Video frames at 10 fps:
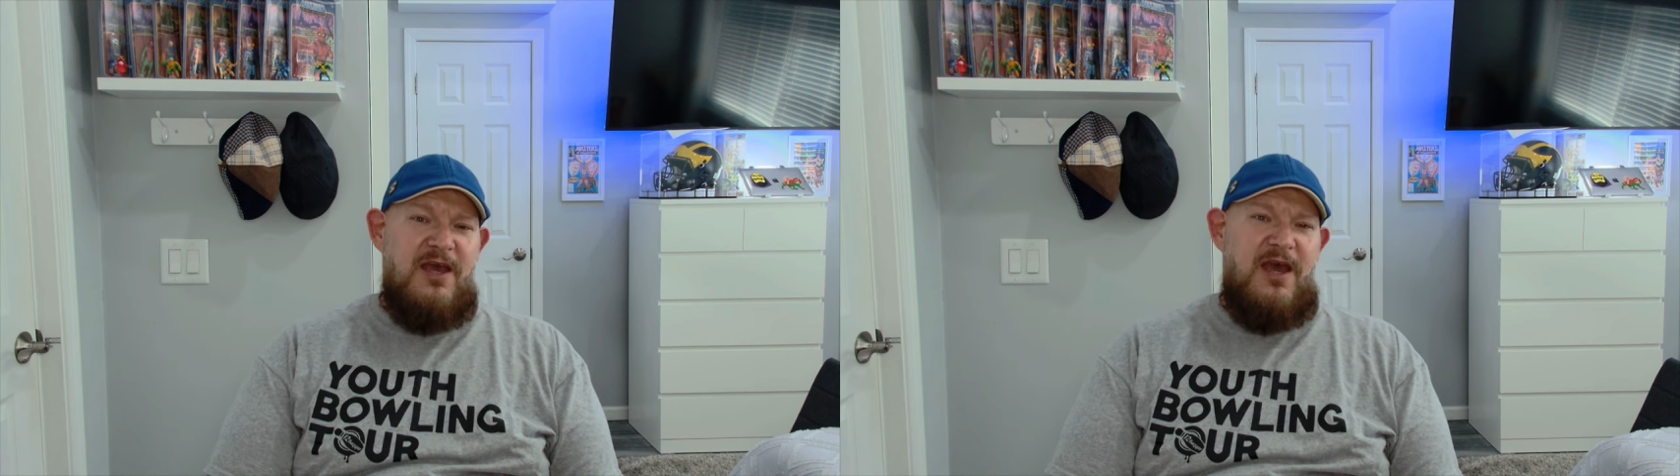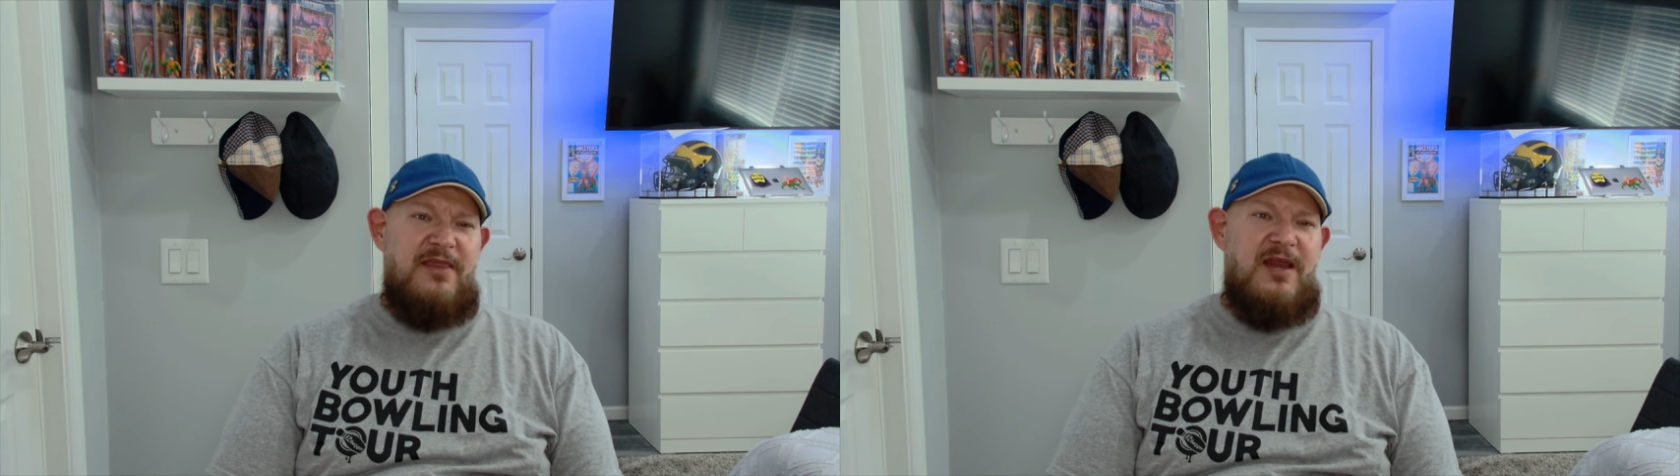
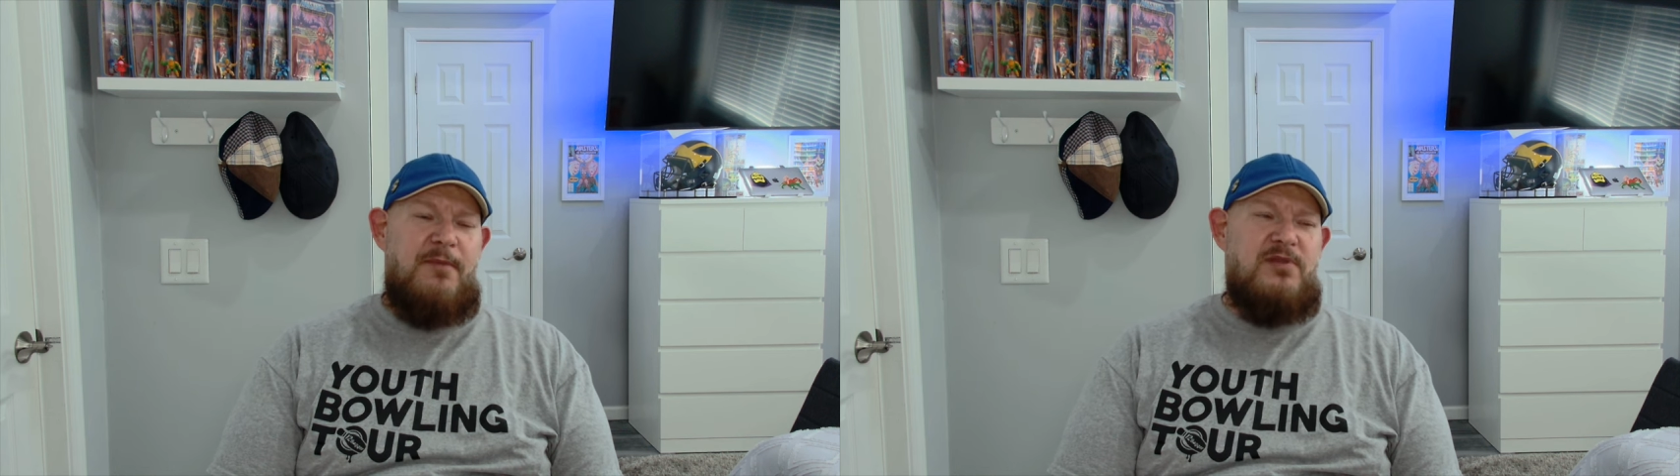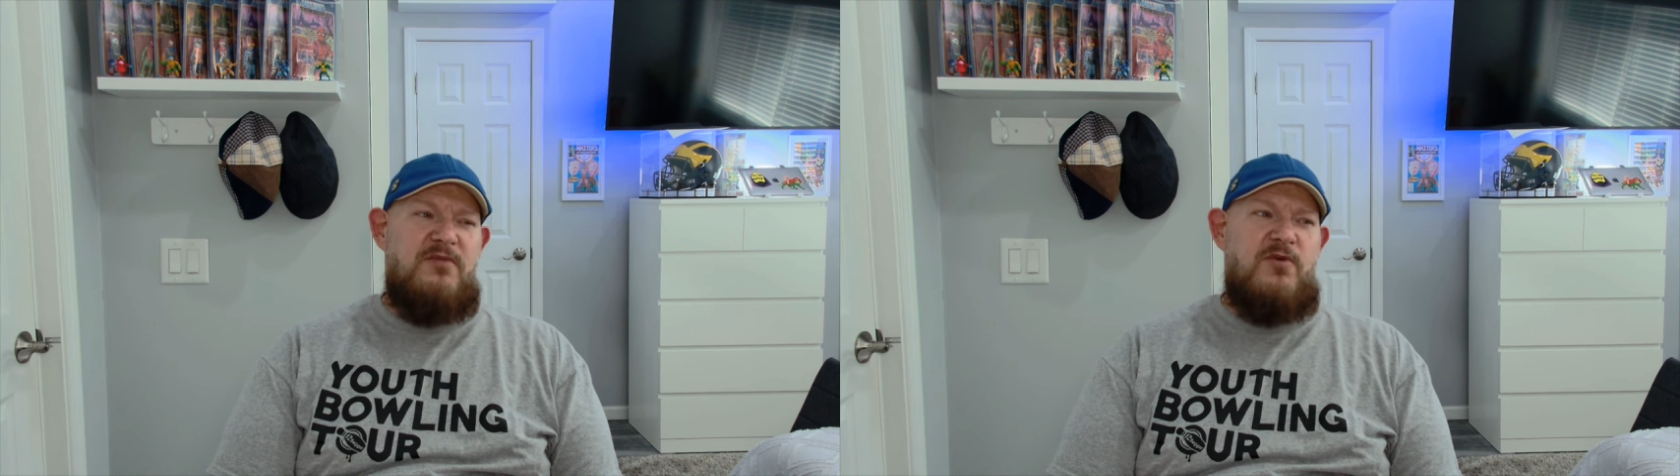and then I
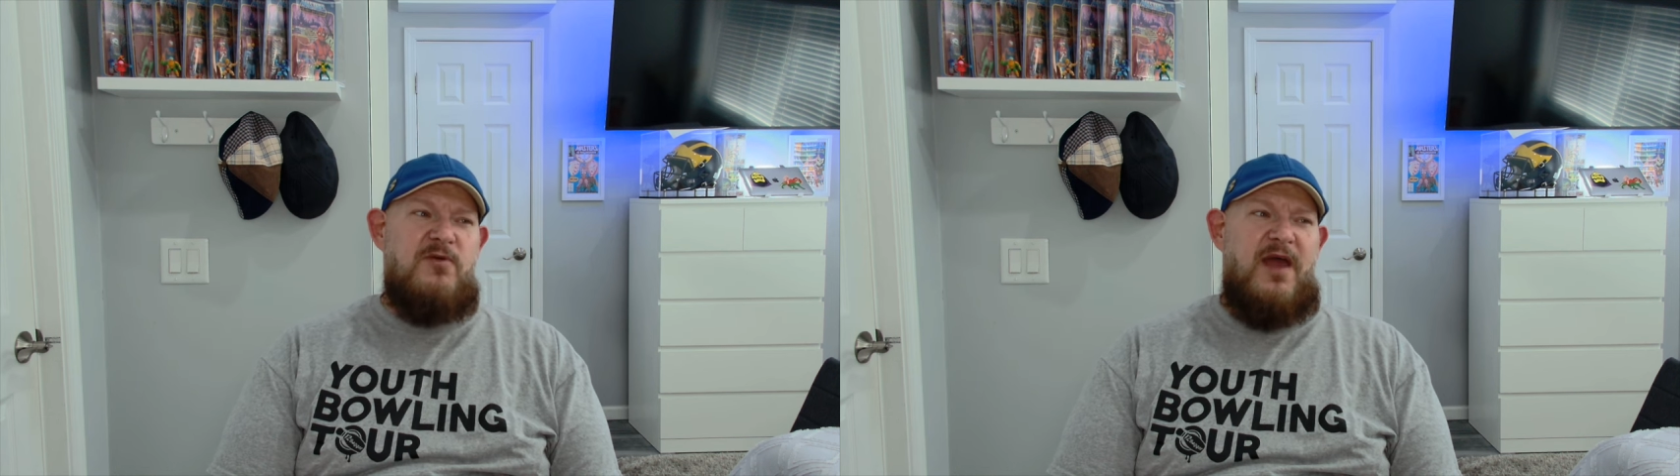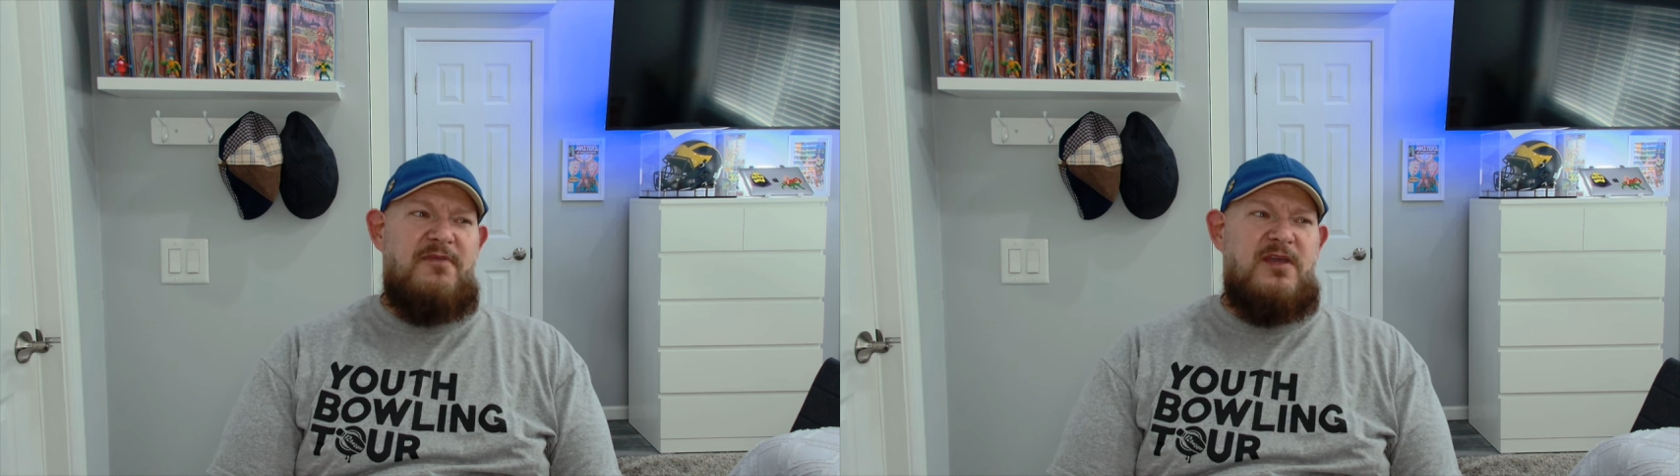believe we would
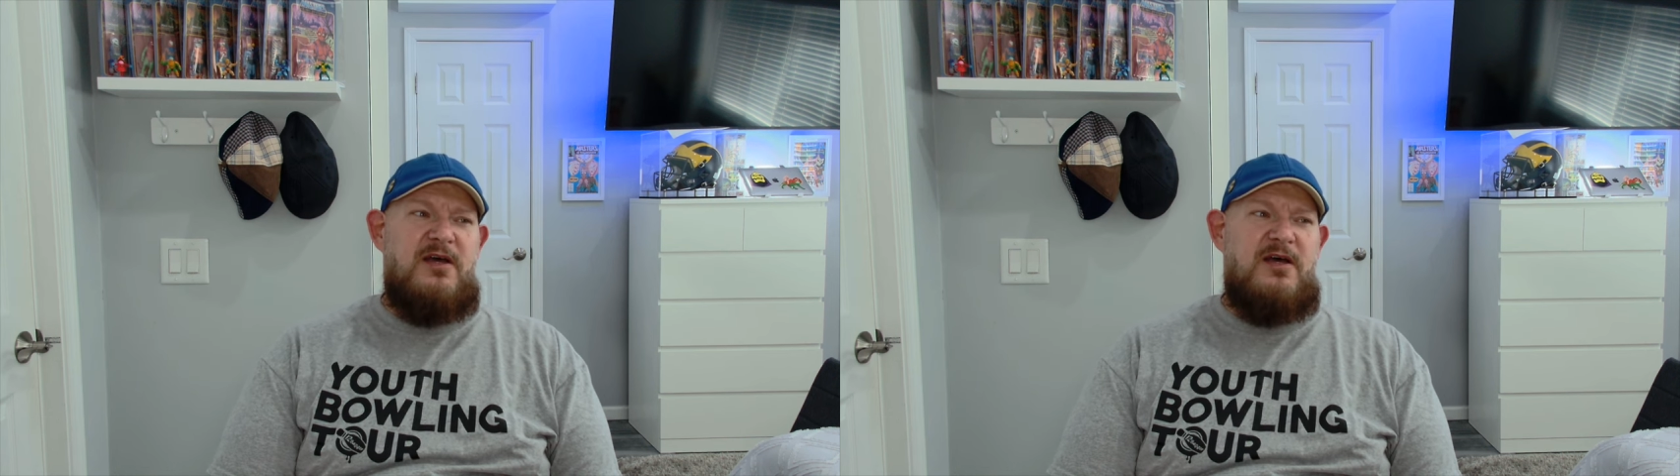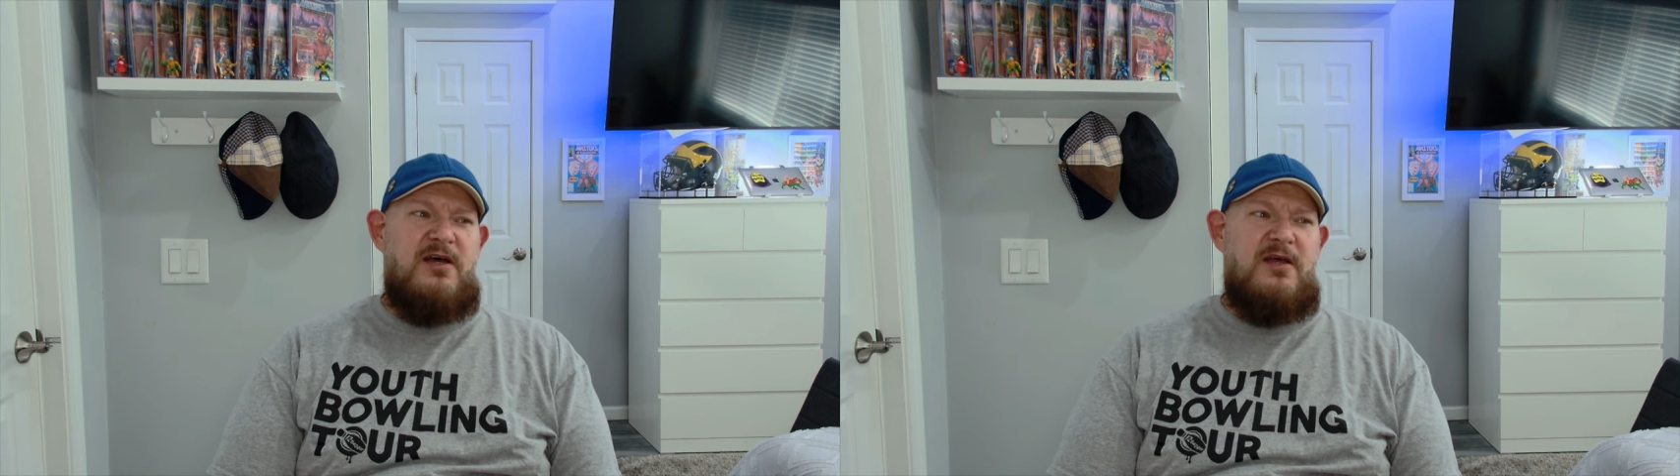have
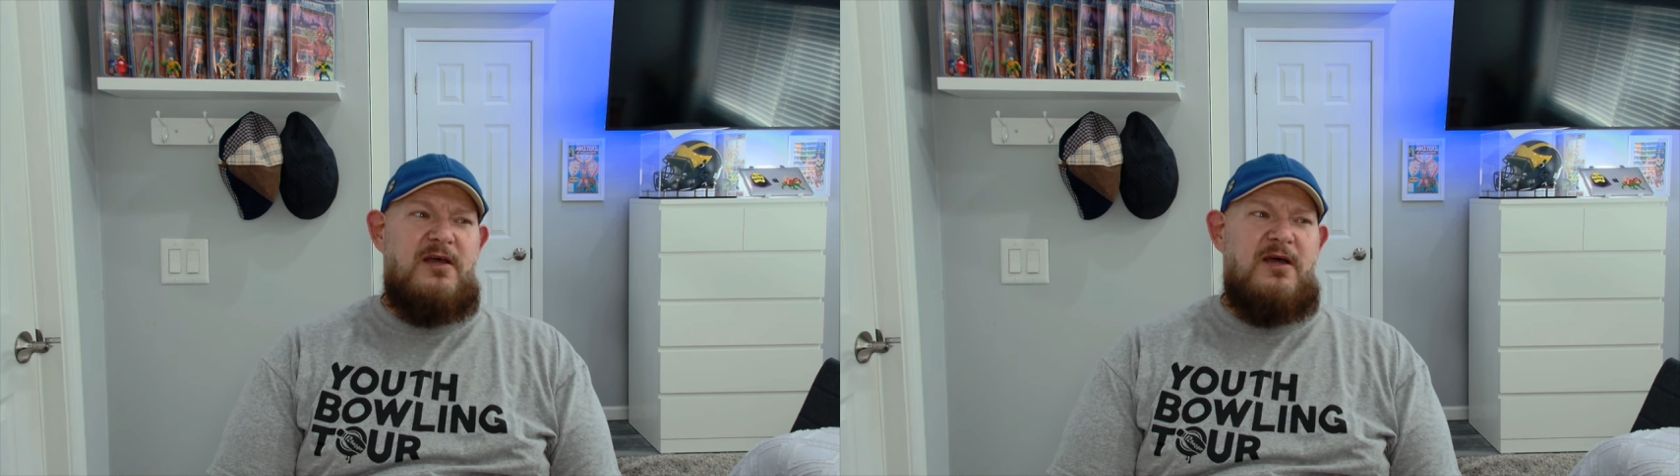to.